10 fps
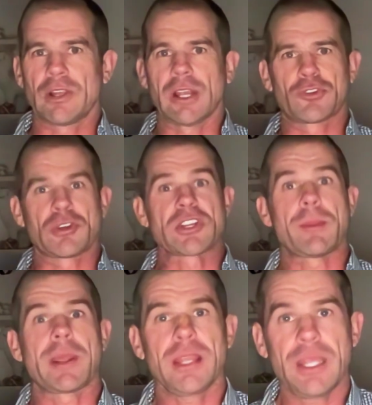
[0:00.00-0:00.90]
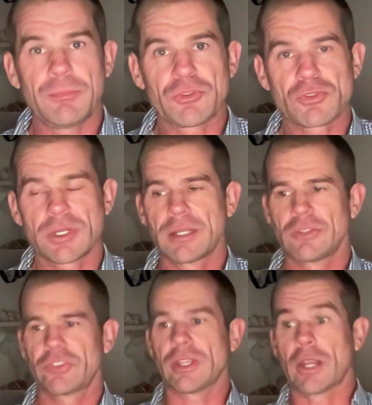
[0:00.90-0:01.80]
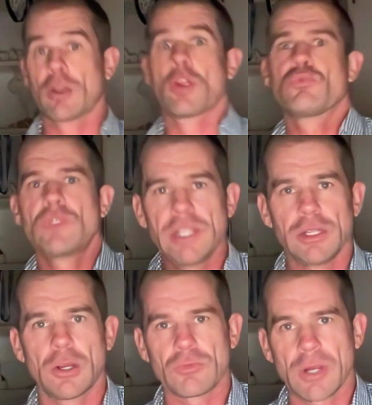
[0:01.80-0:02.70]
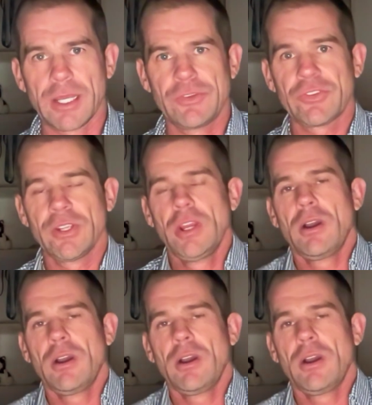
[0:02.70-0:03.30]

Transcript: I like to stretch out my hamstrings, and on really long rides,